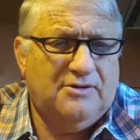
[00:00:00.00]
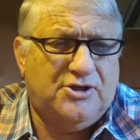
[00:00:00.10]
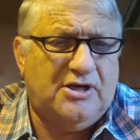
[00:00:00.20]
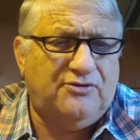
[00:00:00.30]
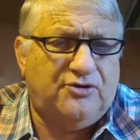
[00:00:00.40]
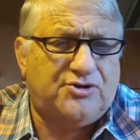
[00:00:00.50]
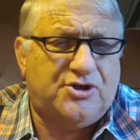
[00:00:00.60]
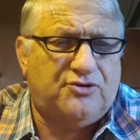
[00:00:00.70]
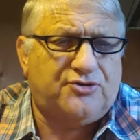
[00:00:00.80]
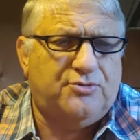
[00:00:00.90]
Jesus
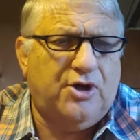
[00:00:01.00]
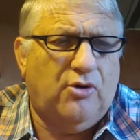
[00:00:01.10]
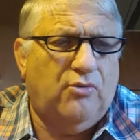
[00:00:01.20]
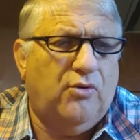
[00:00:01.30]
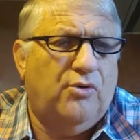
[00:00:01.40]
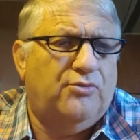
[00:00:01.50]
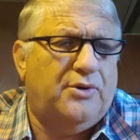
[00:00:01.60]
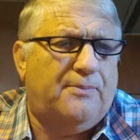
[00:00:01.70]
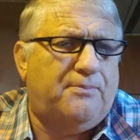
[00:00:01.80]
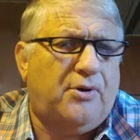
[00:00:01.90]
just don't want
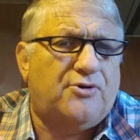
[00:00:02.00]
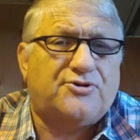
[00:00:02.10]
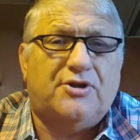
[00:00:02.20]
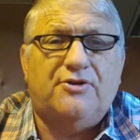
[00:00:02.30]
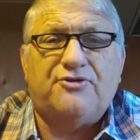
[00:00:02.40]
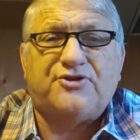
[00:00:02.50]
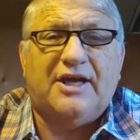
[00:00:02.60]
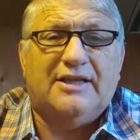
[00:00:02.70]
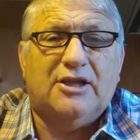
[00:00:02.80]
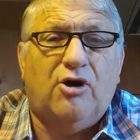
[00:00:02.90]
the person to
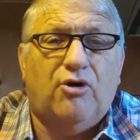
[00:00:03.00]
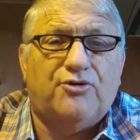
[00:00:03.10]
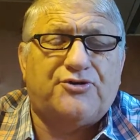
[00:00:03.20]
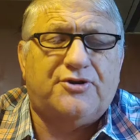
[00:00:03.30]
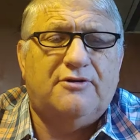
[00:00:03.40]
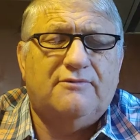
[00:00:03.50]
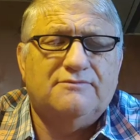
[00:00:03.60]
stay lost.